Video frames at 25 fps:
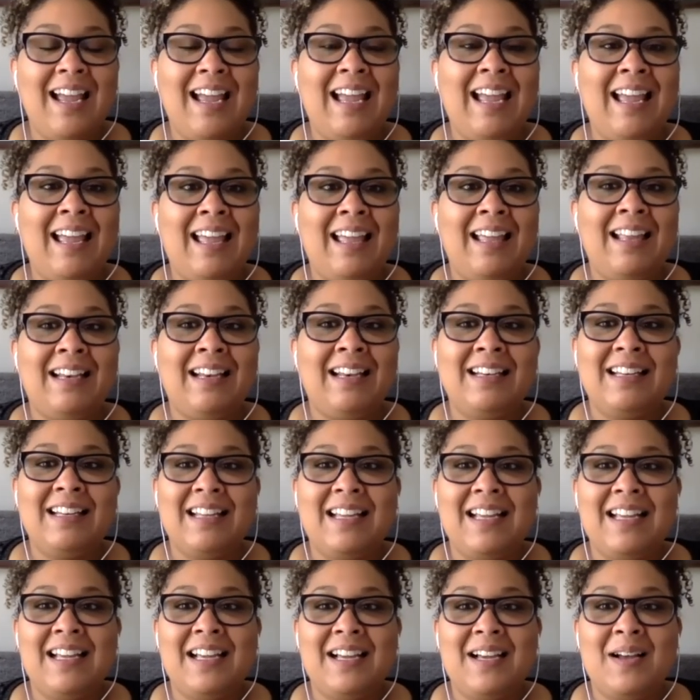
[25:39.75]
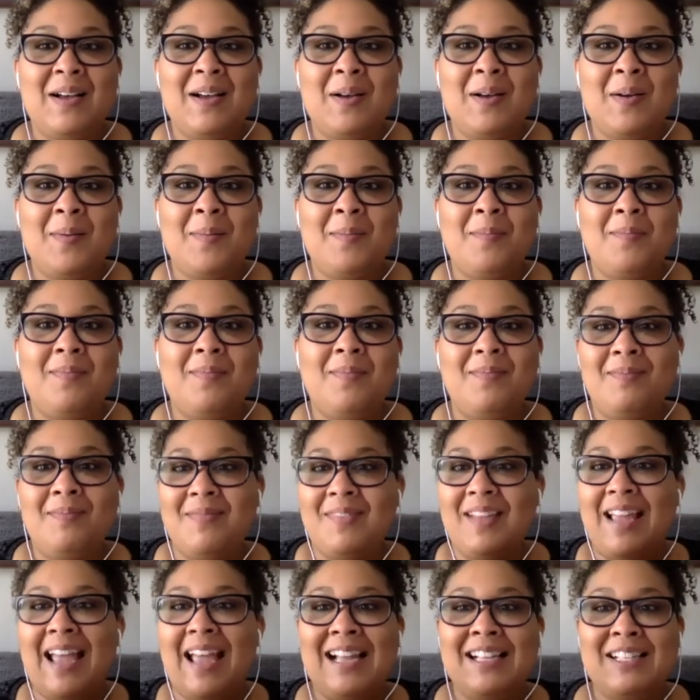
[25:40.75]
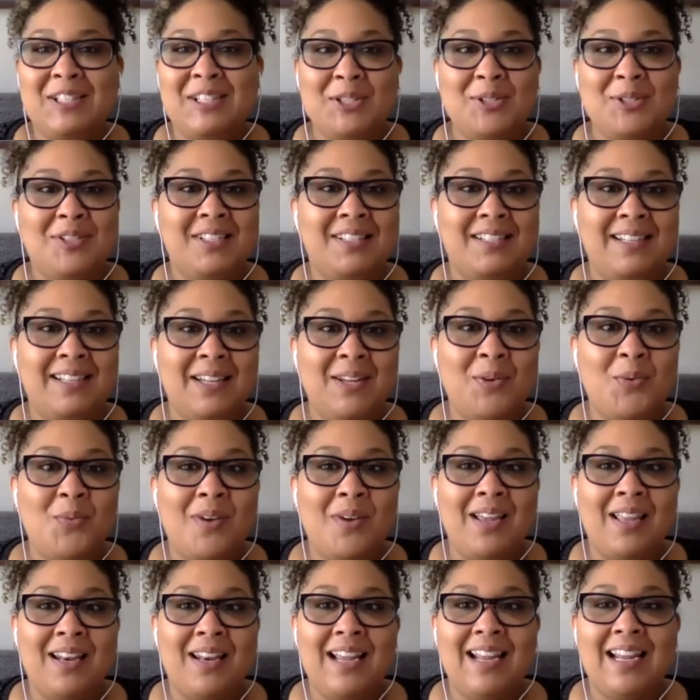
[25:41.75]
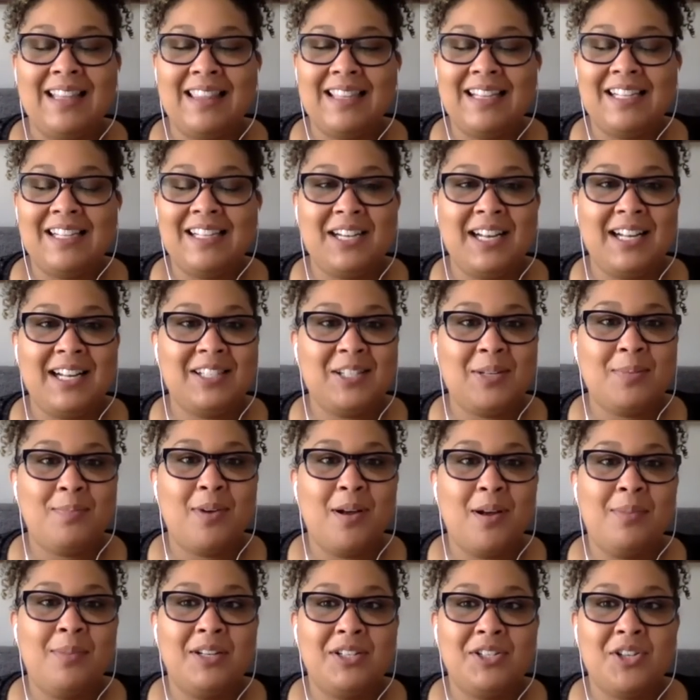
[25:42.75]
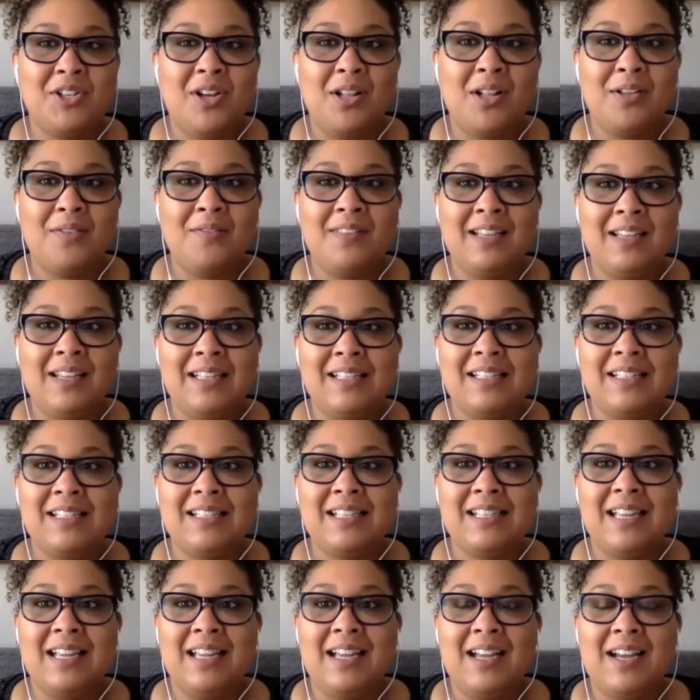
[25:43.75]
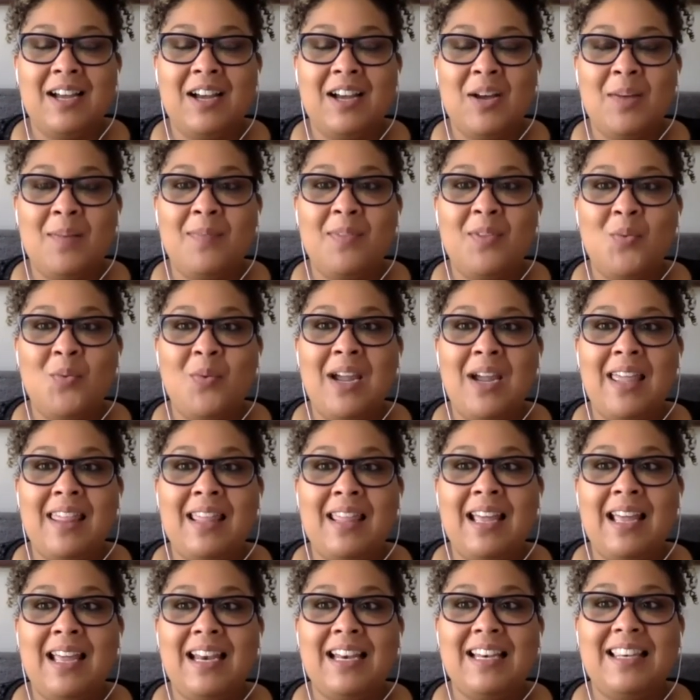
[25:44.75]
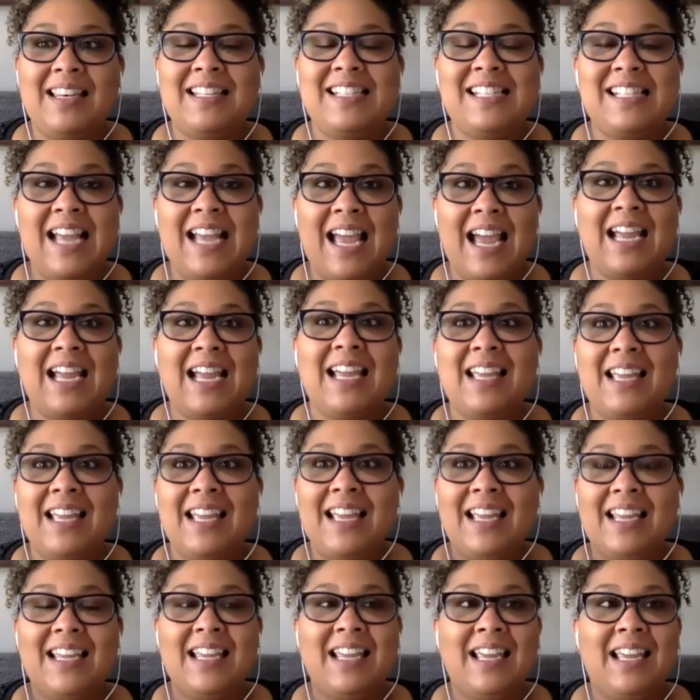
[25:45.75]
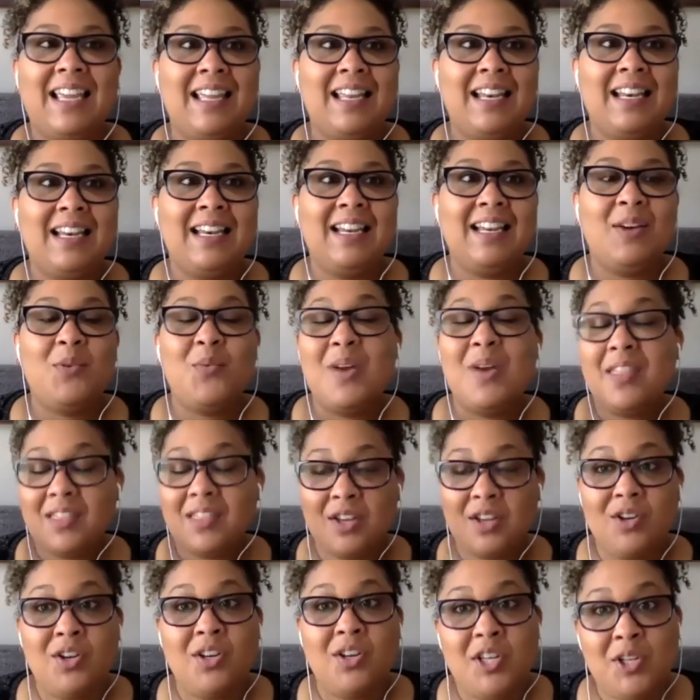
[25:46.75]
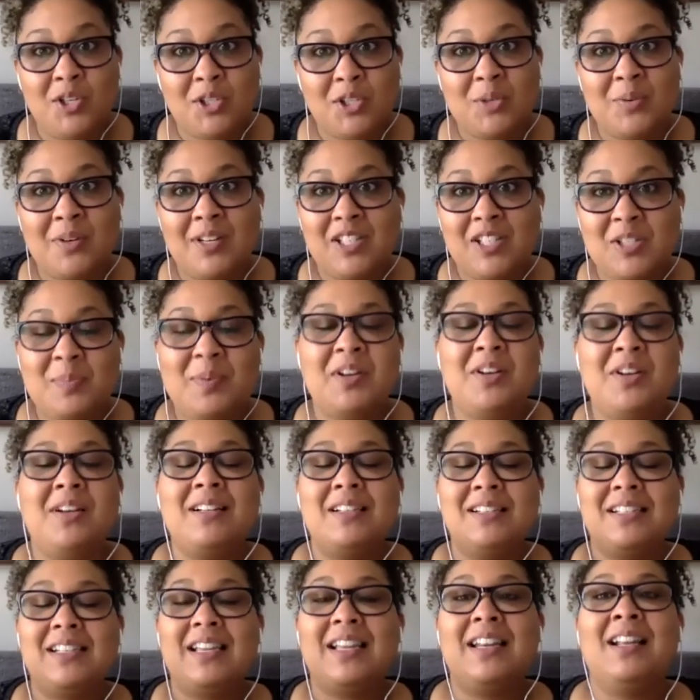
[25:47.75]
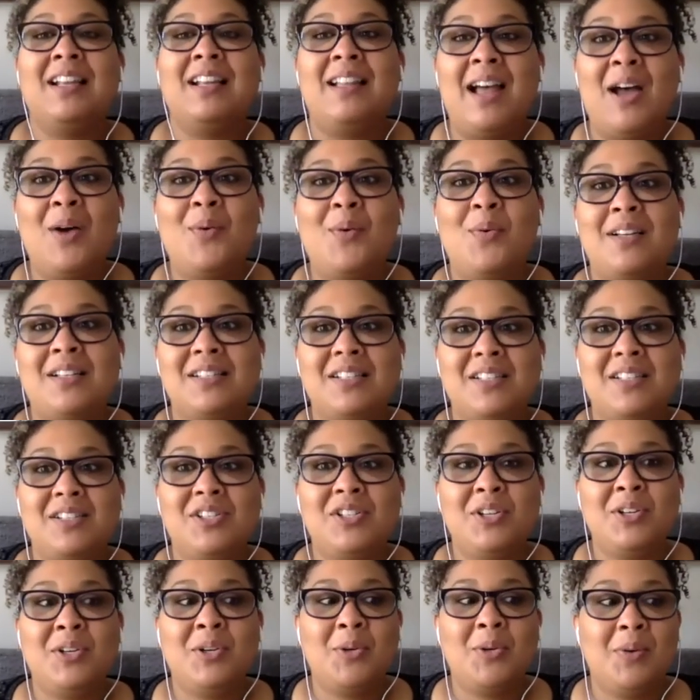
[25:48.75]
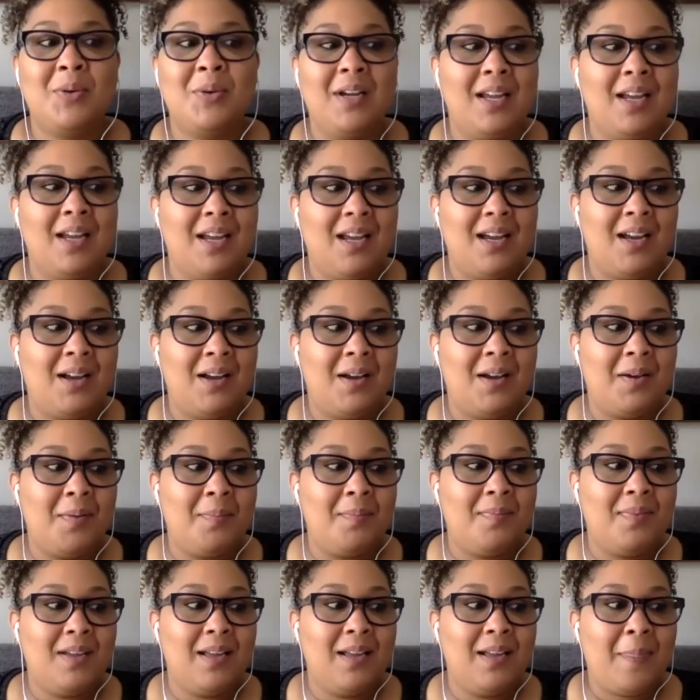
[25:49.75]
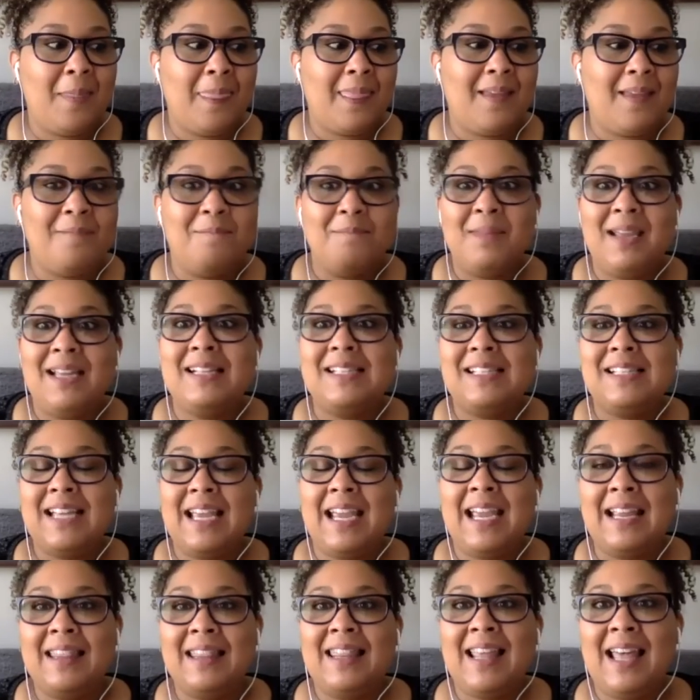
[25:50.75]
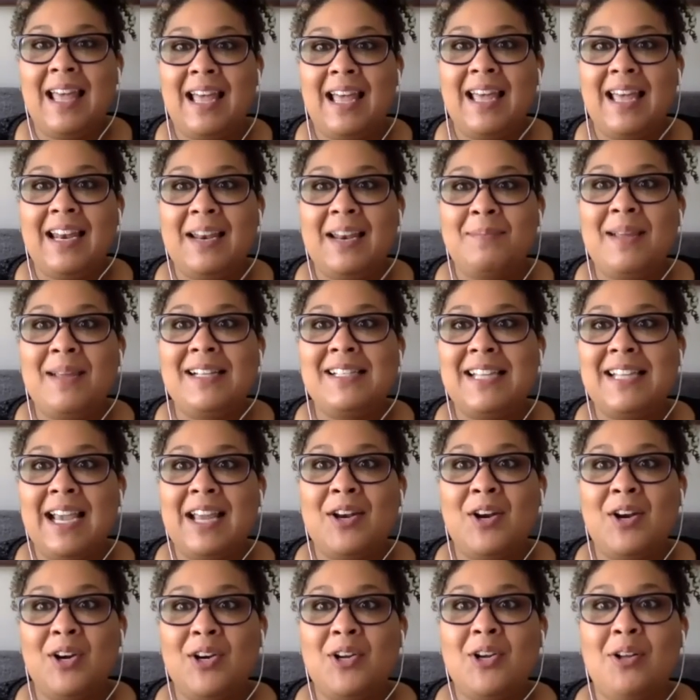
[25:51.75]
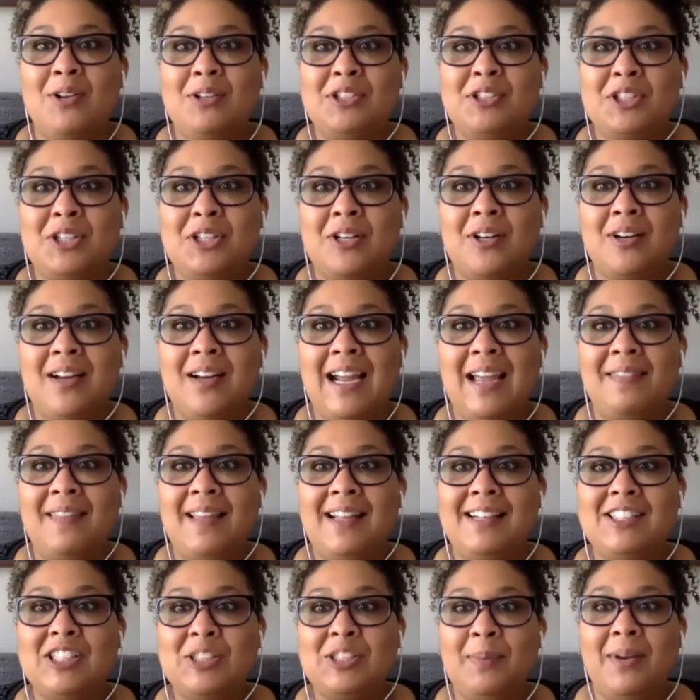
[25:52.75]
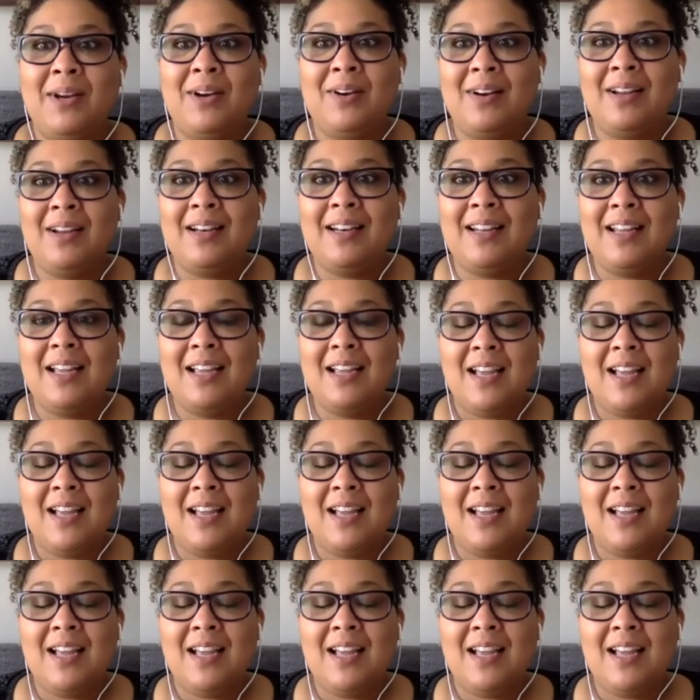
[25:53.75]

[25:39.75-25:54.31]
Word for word: And um, as you'll see when I get the chance to publish all of these, um, the way that tech can, with a good user experience, can allow us to um, maintain that, maintain our culture and that spirit.